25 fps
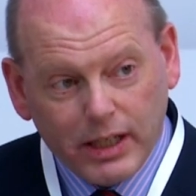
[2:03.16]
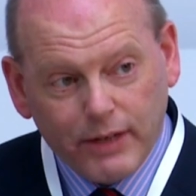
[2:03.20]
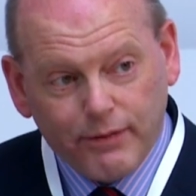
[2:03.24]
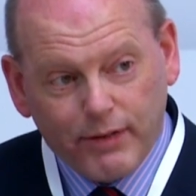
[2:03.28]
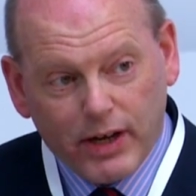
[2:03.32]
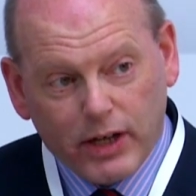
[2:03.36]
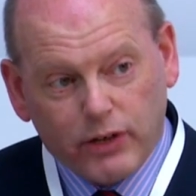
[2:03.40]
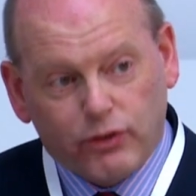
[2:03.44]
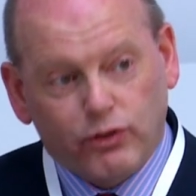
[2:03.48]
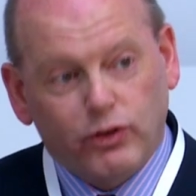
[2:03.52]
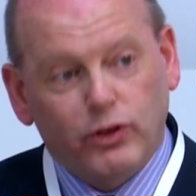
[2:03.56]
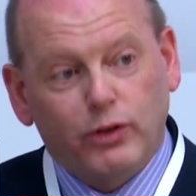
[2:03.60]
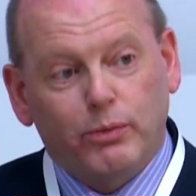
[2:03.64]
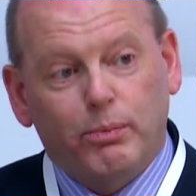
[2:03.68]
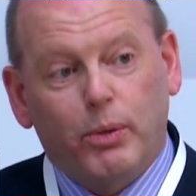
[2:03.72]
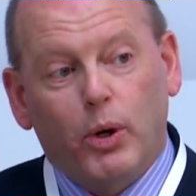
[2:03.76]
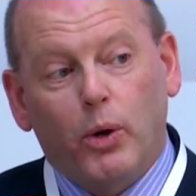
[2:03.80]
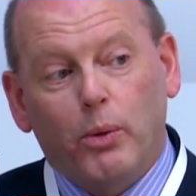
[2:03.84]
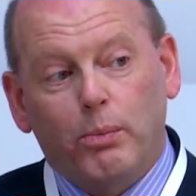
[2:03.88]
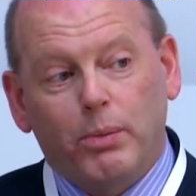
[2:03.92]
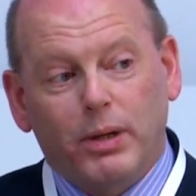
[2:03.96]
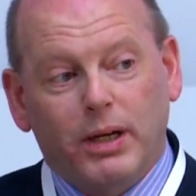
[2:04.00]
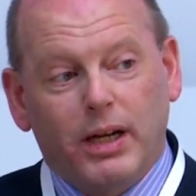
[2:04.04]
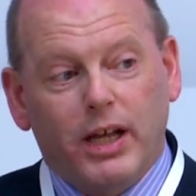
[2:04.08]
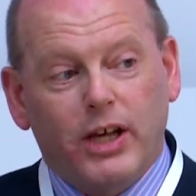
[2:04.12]
veterans
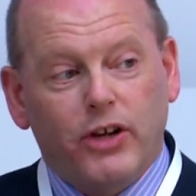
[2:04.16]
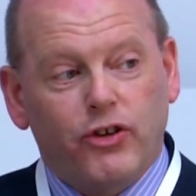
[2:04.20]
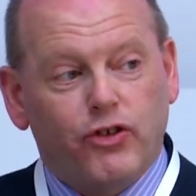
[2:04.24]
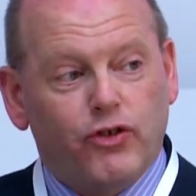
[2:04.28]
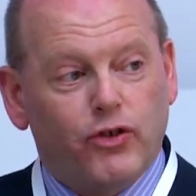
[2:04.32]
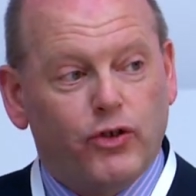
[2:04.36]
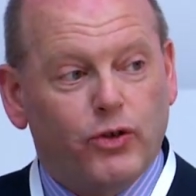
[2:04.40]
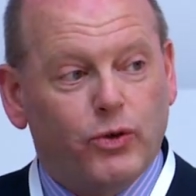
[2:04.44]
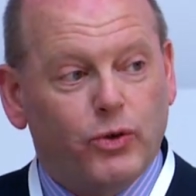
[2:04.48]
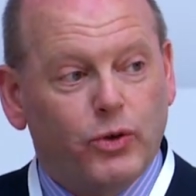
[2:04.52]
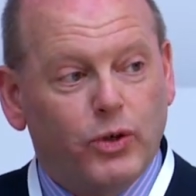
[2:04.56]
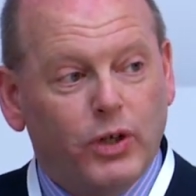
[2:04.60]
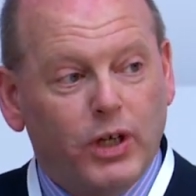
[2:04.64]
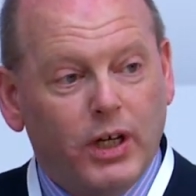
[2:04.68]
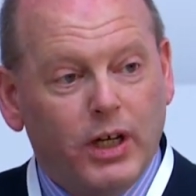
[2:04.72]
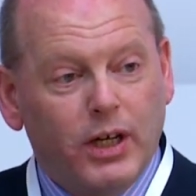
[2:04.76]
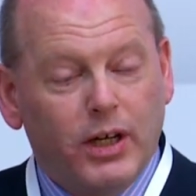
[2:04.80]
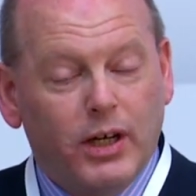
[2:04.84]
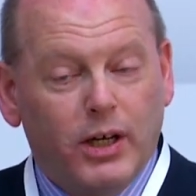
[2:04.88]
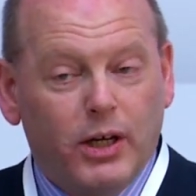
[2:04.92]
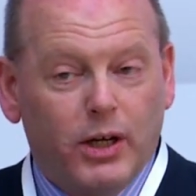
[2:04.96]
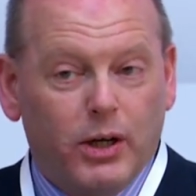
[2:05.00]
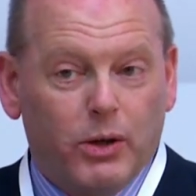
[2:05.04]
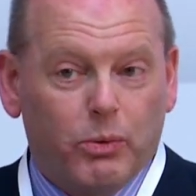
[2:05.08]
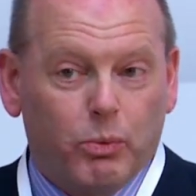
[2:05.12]
population
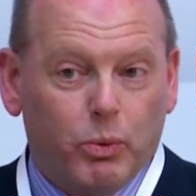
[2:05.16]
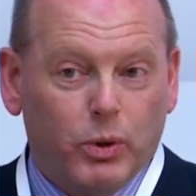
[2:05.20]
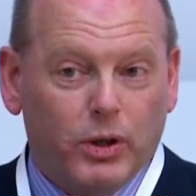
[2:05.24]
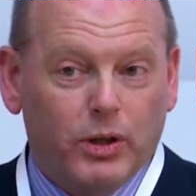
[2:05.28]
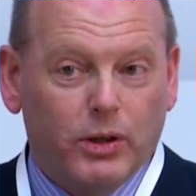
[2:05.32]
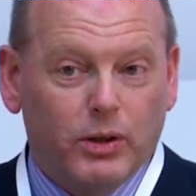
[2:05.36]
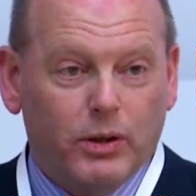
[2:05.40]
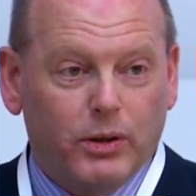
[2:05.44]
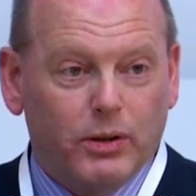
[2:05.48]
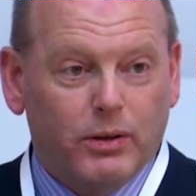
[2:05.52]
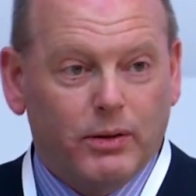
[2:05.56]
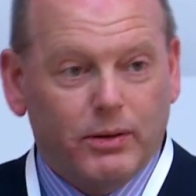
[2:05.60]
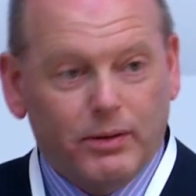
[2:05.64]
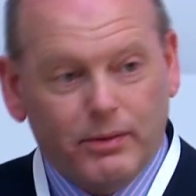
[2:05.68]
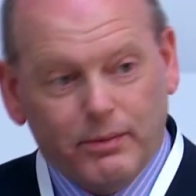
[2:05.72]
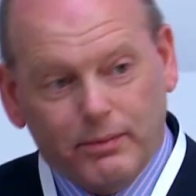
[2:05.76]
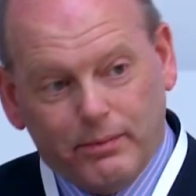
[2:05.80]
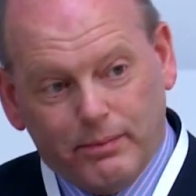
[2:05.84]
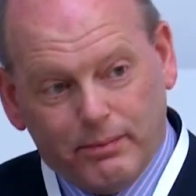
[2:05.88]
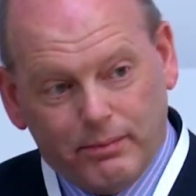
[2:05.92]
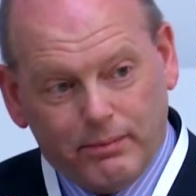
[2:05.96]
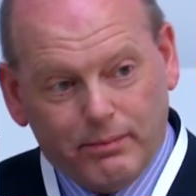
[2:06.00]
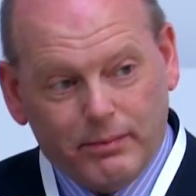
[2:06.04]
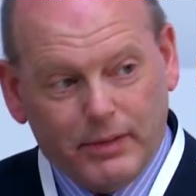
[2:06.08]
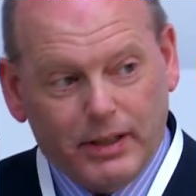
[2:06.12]
will
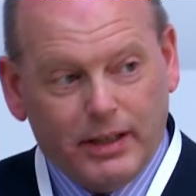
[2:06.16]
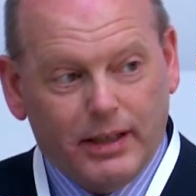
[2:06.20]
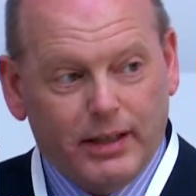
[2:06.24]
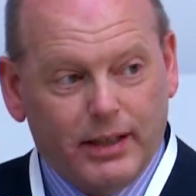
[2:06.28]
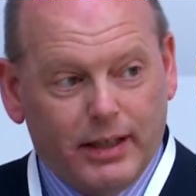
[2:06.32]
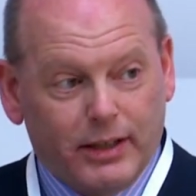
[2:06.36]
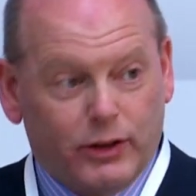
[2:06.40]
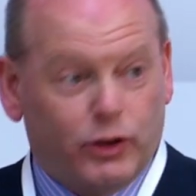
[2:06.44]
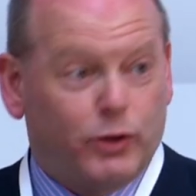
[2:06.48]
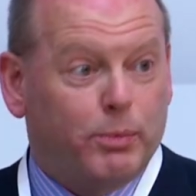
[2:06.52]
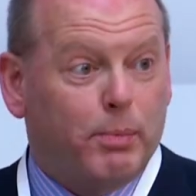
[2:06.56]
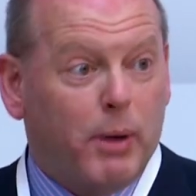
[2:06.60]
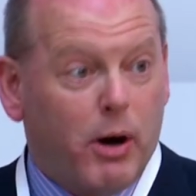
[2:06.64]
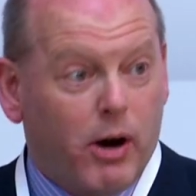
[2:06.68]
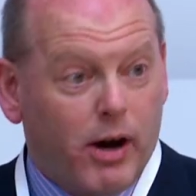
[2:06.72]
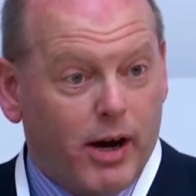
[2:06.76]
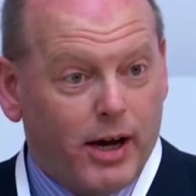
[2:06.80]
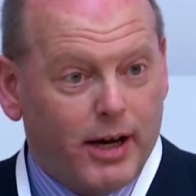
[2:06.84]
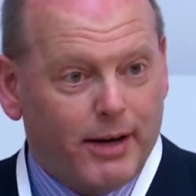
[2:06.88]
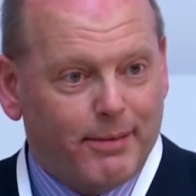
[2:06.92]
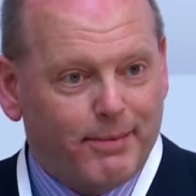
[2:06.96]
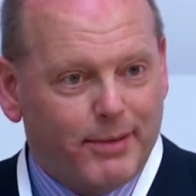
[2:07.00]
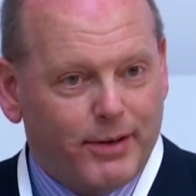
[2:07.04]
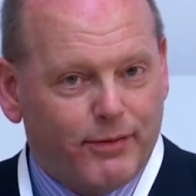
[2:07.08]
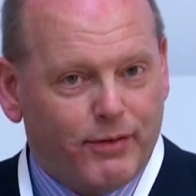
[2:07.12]

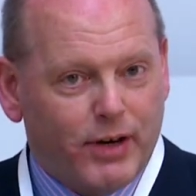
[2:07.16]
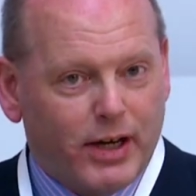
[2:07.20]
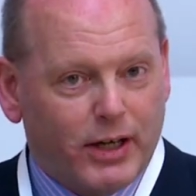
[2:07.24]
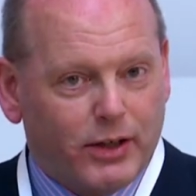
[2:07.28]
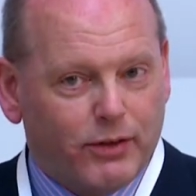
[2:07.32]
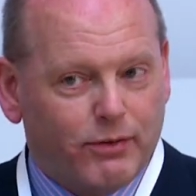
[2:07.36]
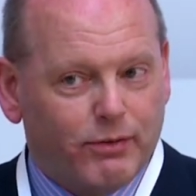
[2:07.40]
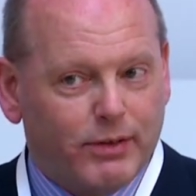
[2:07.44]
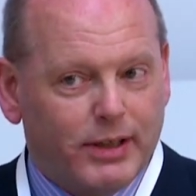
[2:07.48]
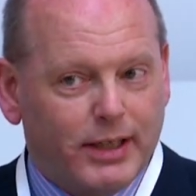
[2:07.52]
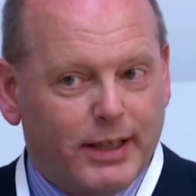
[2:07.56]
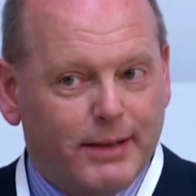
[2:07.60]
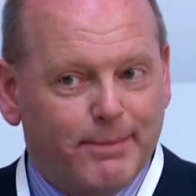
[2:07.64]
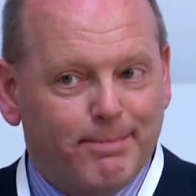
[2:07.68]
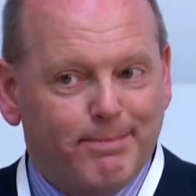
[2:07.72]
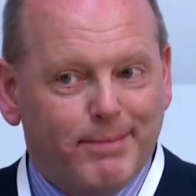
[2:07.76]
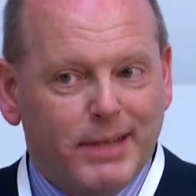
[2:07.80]
expire effectively.